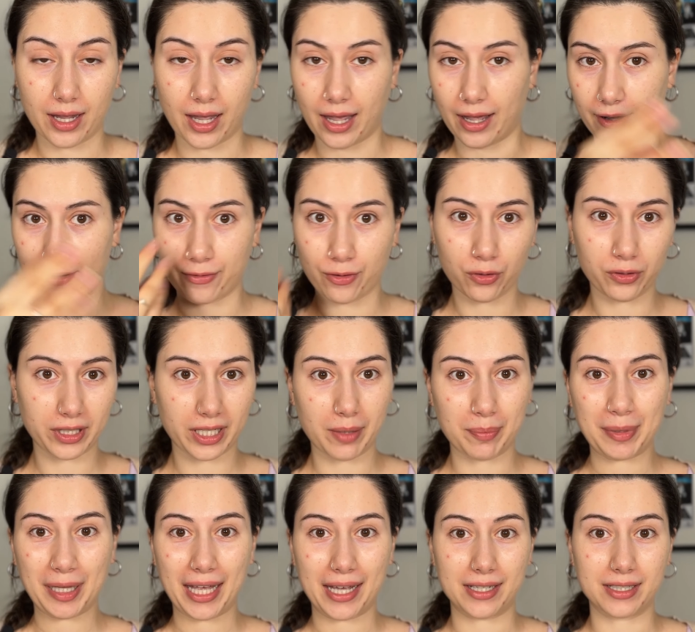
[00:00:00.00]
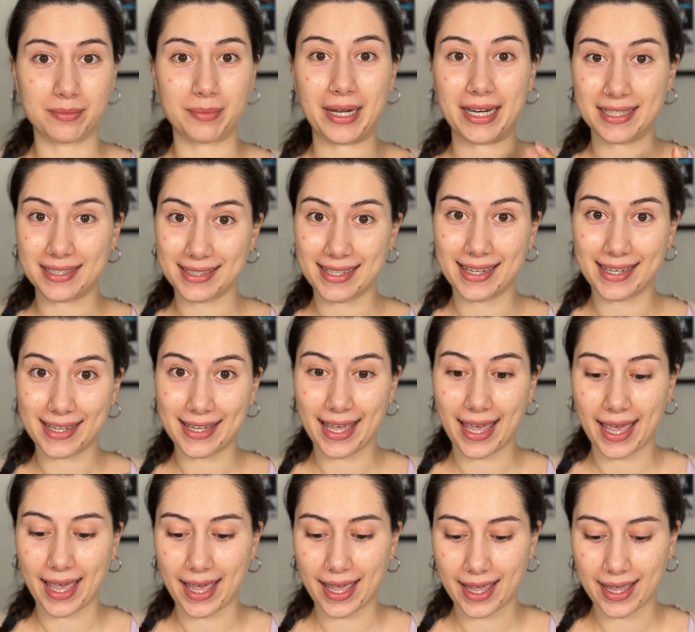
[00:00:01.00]
have already applied my
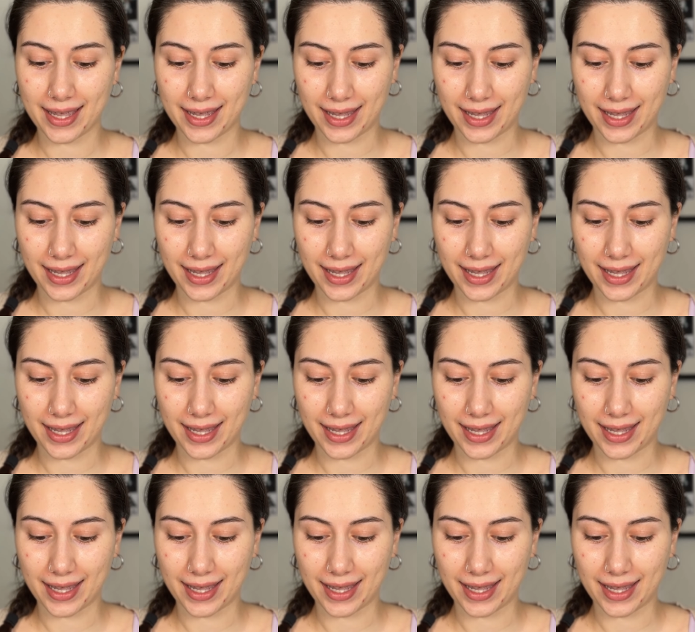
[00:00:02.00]
skincare,